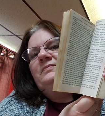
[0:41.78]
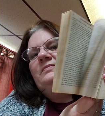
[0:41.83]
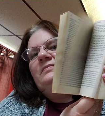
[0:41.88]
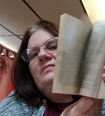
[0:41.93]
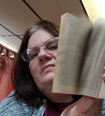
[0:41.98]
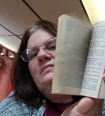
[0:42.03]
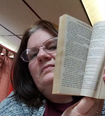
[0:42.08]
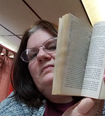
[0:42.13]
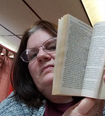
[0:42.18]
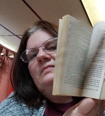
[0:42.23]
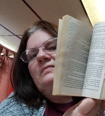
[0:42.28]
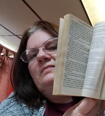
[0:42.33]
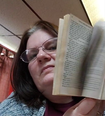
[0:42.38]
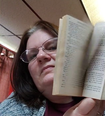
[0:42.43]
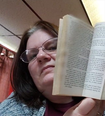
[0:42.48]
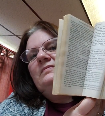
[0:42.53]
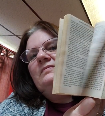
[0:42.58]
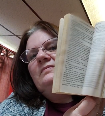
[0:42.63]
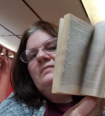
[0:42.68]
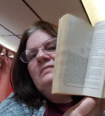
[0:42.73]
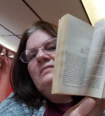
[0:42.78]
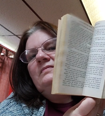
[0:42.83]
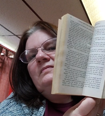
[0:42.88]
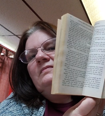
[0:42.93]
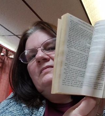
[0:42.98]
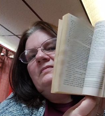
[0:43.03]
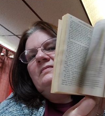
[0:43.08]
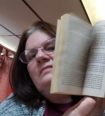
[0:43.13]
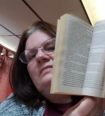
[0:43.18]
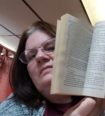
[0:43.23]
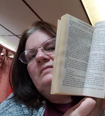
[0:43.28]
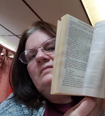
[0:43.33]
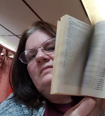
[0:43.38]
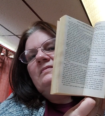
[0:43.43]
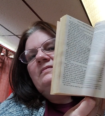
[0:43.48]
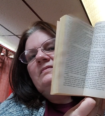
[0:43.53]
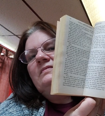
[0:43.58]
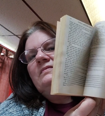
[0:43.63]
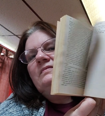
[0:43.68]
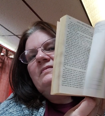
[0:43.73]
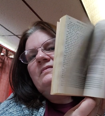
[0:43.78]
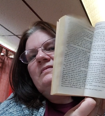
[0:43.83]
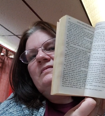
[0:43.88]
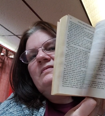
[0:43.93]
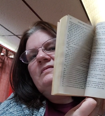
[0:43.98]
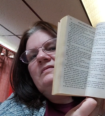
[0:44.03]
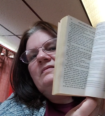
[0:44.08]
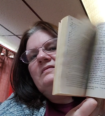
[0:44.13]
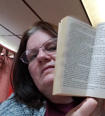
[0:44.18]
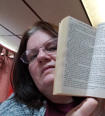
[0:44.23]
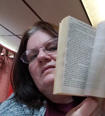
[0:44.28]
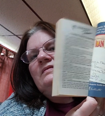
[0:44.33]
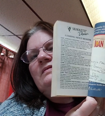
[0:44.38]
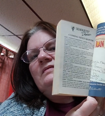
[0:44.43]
(silence)